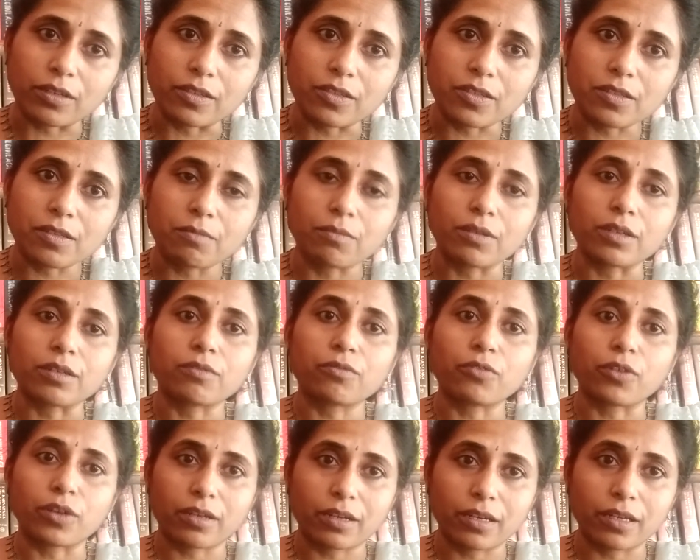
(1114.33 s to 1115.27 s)
us, but
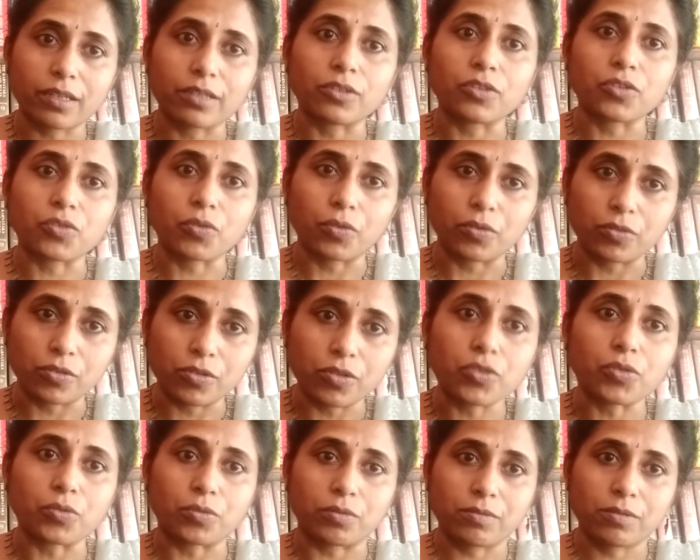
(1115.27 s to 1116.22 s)
for clients
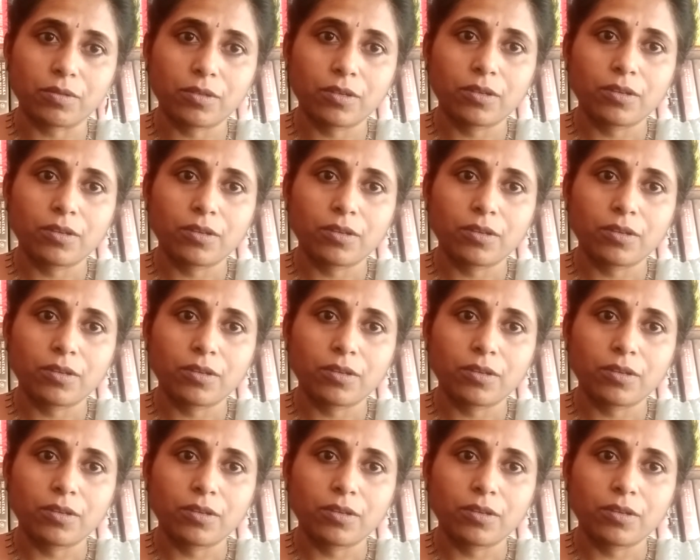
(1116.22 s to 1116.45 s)
also.